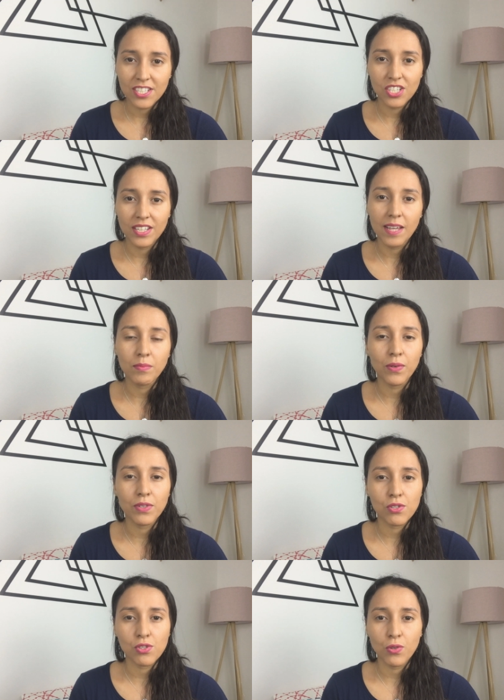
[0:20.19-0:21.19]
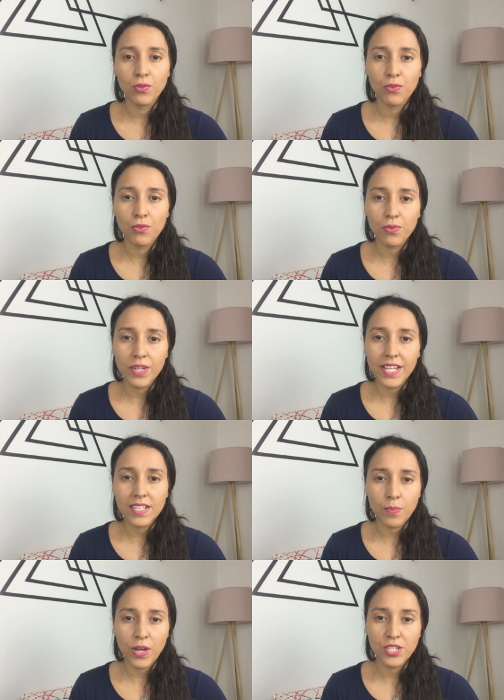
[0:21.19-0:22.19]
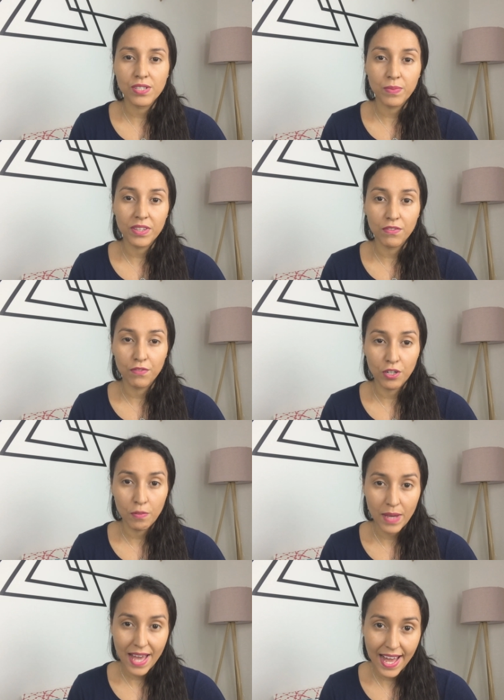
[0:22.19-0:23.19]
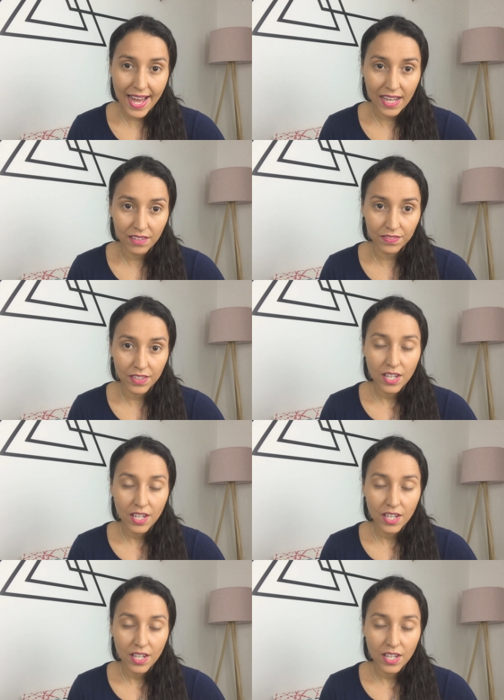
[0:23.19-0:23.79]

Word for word: Today I'm going to show you 3 expressions with the verb have.